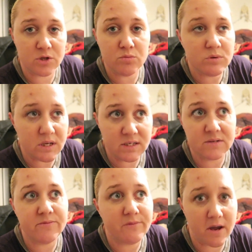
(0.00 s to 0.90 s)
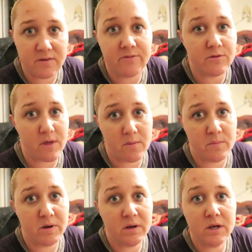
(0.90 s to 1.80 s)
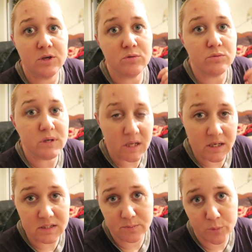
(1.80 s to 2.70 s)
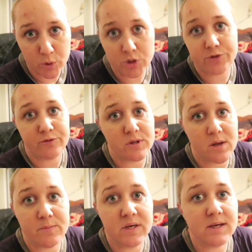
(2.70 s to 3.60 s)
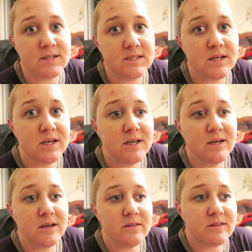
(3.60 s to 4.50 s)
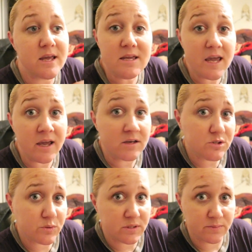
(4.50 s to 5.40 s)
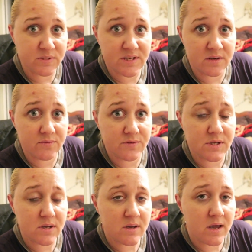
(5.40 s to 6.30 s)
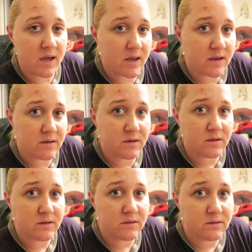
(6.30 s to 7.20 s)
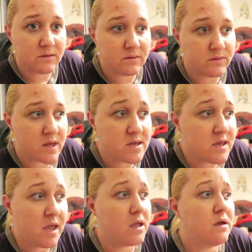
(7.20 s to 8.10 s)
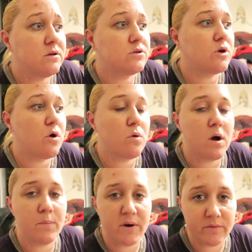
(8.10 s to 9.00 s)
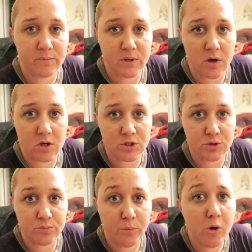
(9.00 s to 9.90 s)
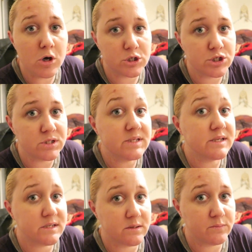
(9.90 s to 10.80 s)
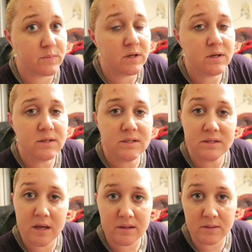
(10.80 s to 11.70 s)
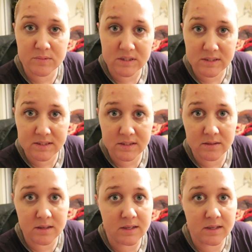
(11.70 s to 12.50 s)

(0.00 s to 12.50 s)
Like you need to fight for them. You need to push for them because they can't do it themselves and they can't go above and beyond to push the system to get them to listen.